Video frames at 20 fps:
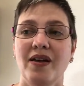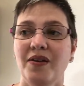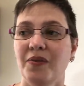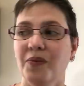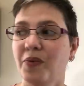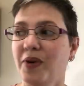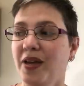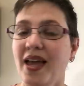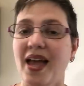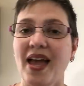
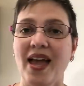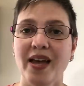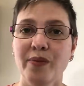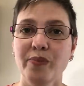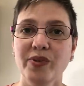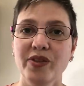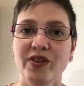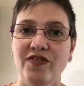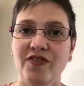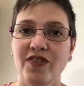we
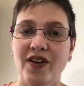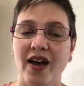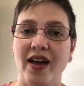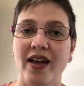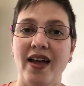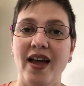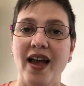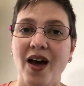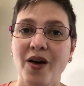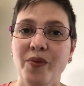amplify
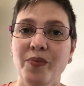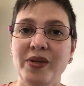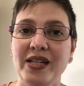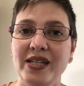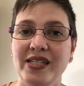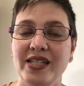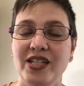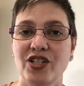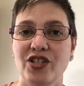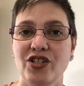how many
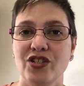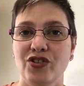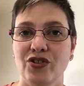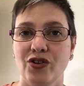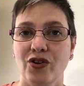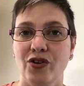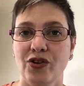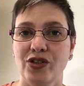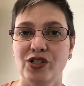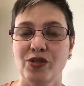dishes are
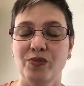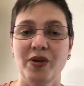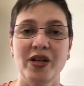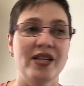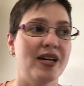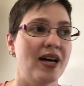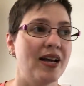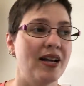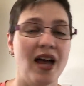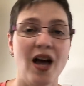going to be
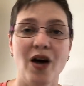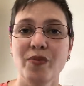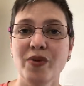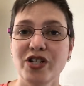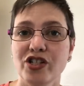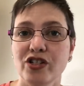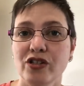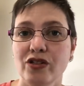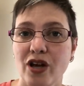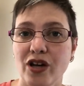done, how
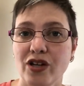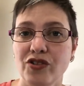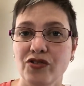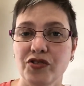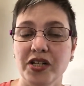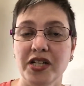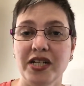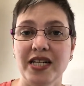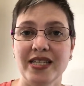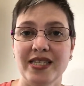much laundry
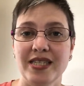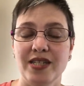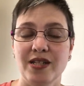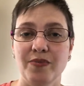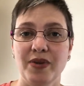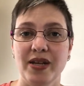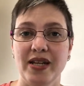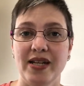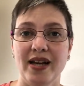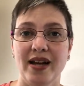needs to
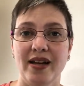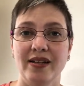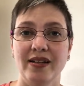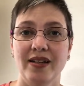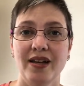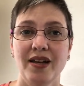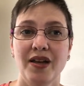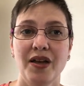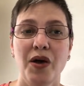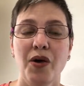be done.
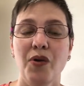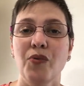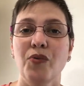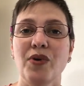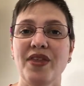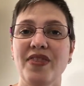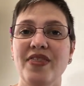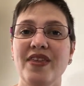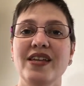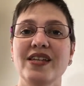We
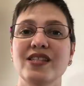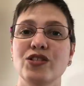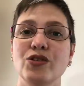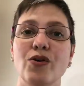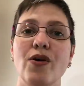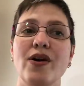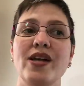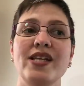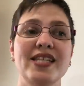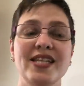think it's
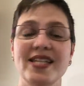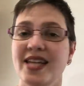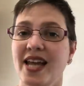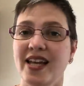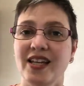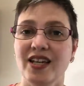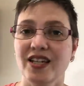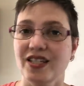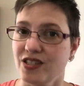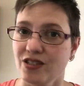going to take
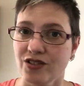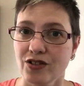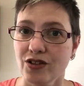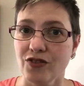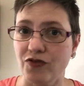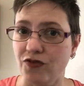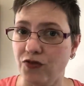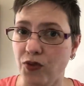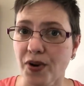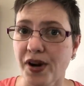us a good
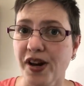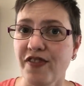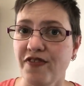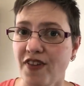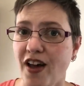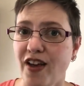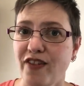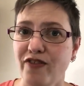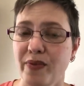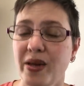
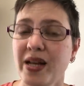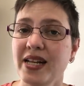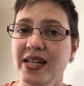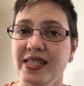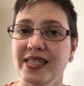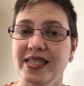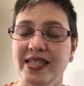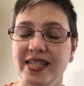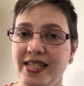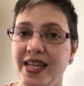45
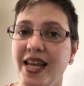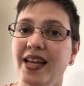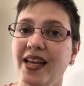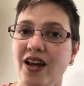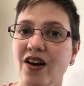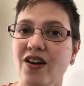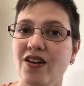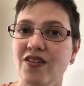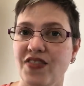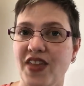minutes to take
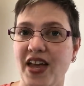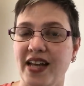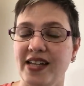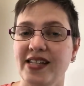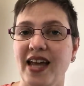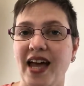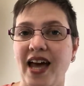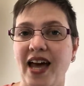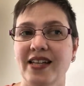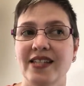care of that
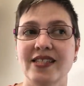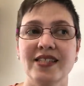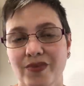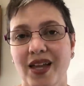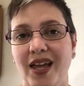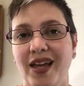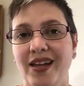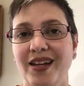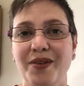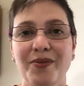task,
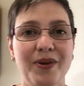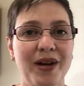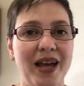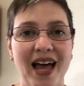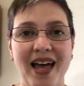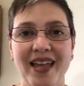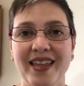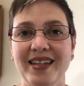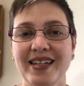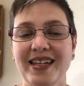and in
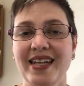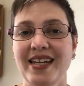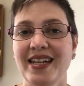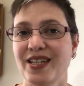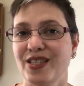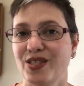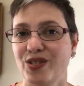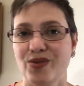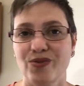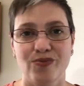reality,
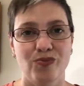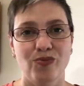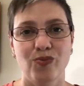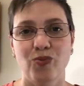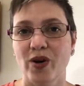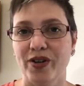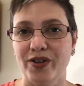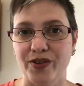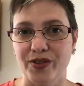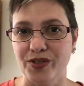it's
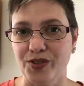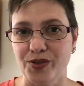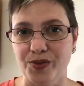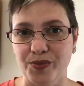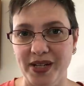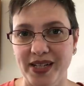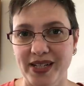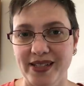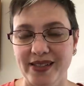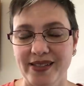one or two
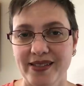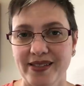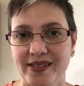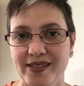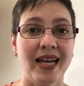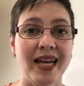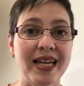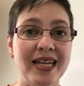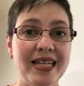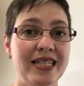minutes.
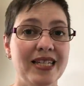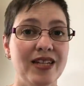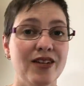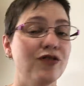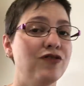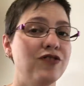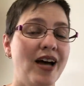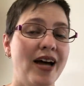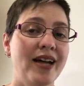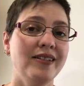Is it
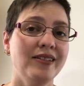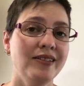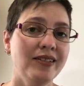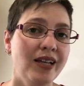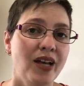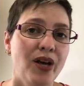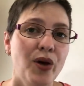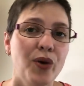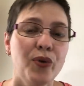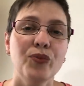fun?
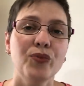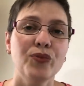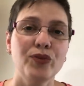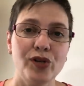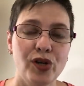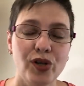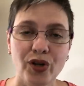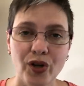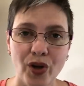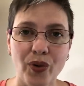
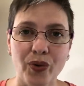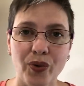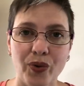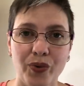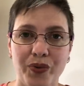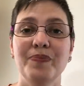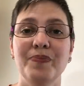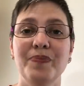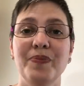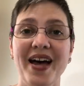
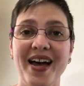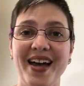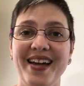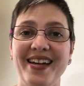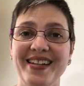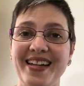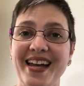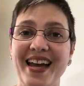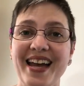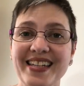No, but
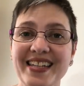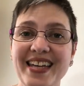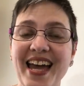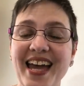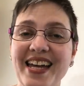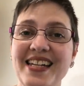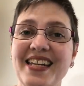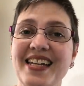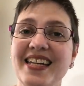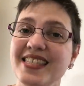
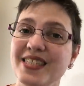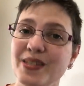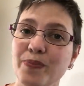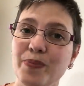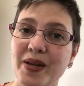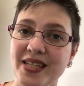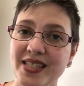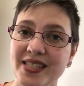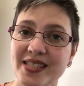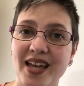again, it's a
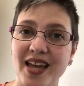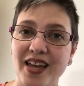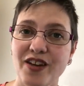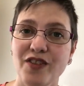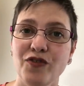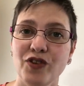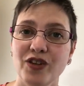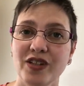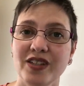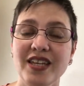big sigh of
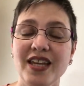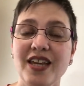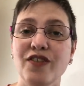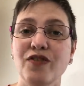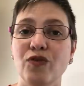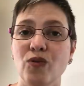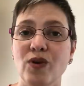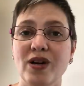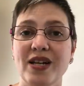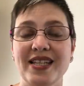relief
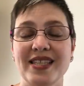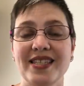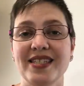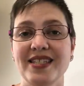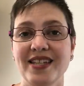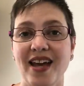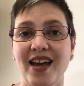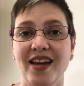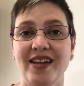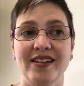when it's
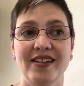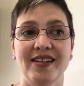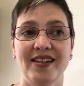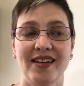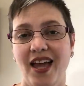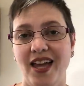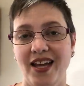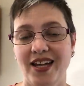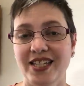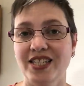done
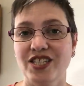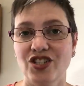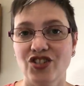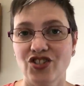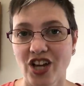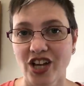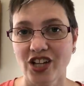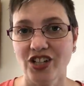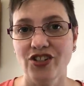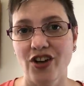and it's
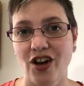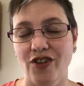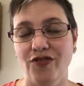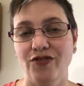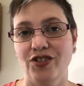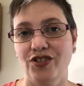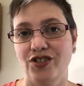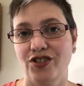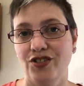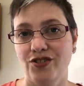checked off
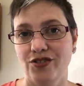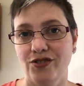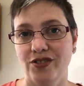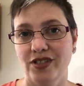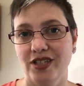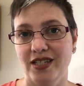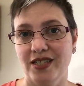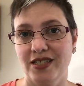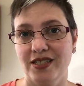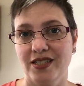your to do
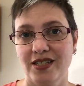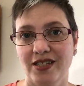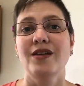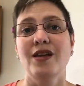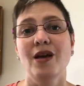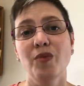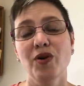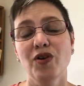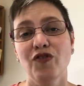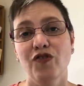list.
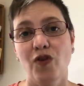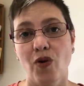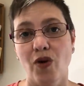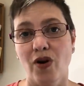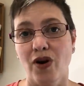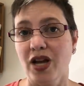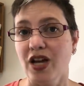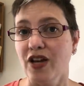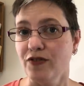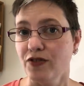Number
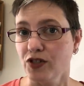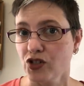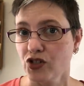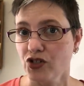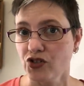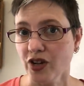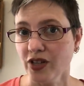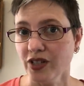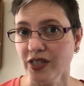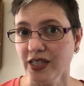four, if you're
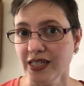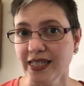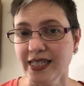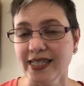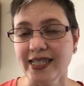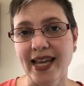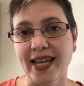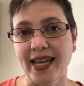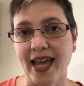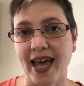struggling to
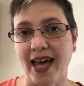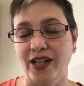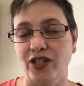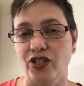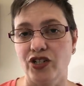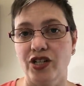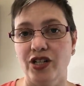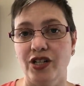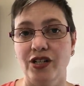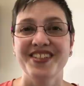take
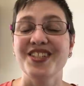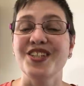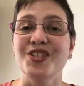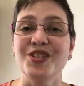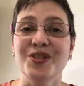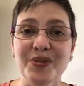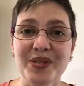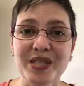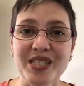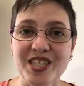action,
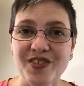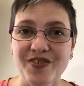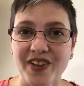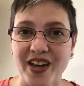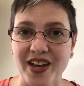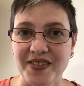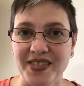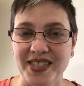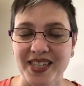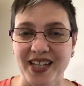use the
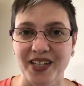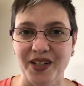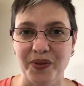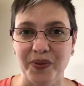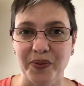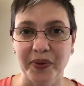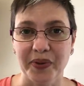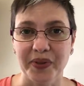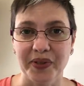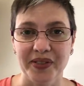five second
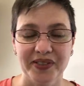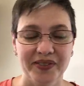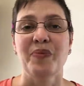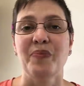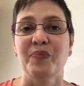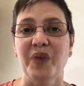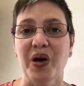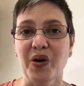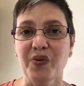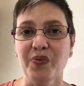rule.
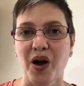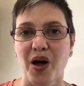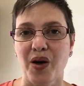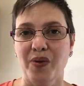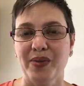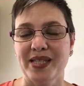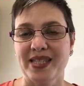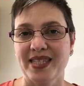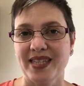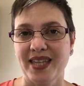Mel
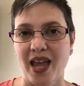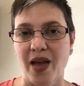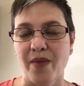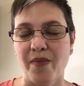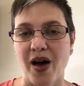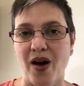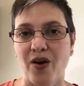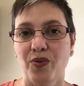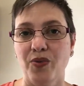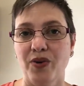Robbins came
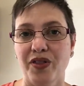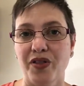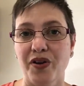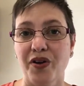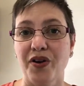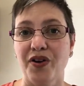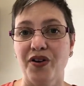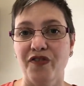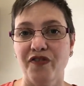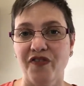out with
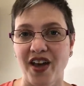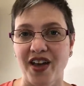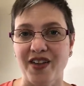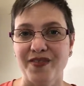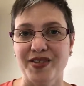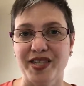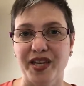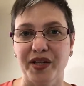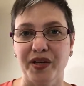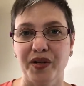her five
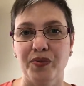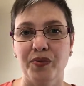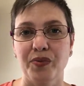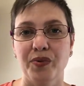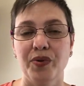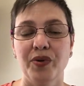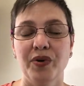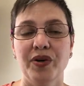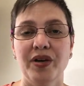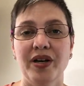second
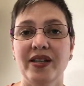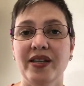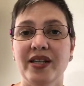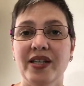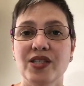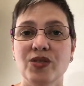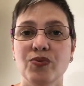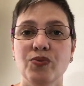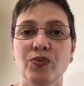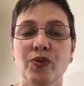rule, and
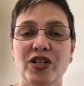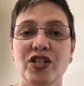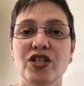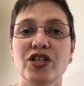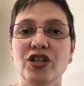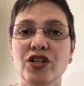that's what she